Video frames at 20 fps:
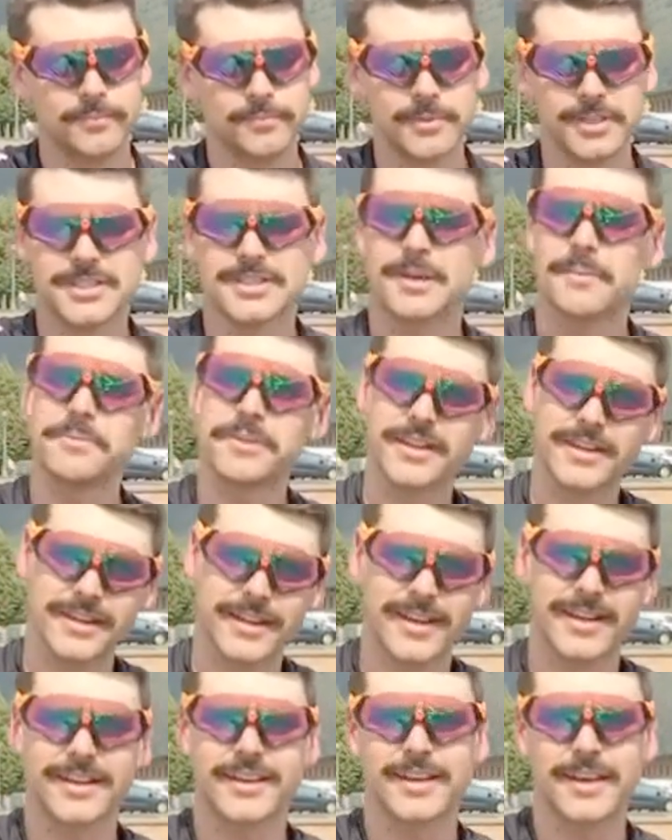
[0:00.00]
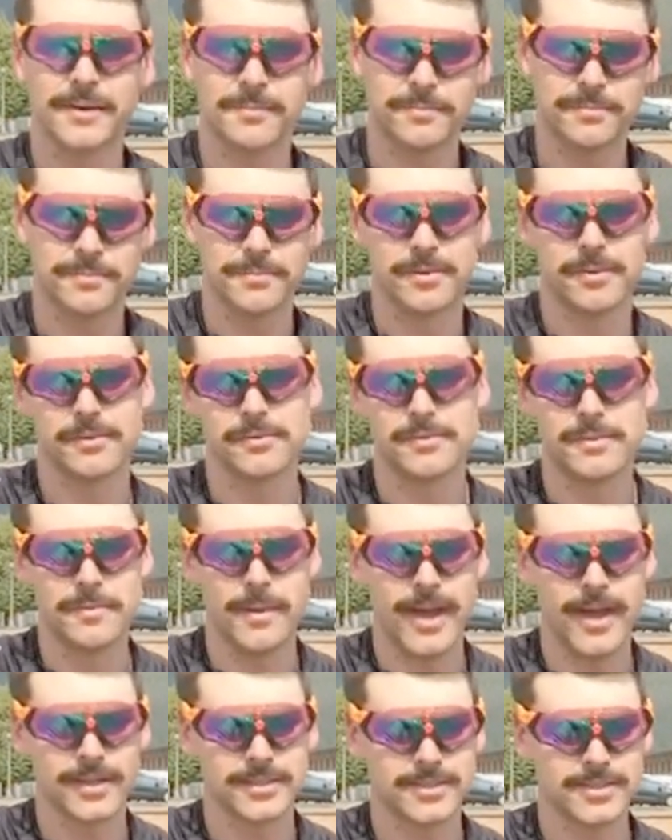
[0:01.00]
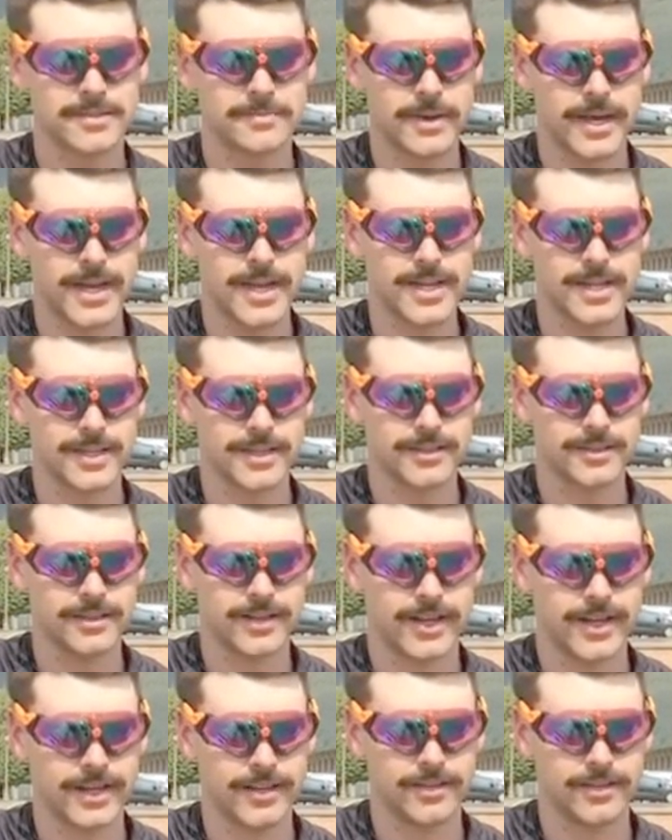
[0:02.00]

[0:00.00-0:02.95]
but something kind of kept pulling me back to the bike, and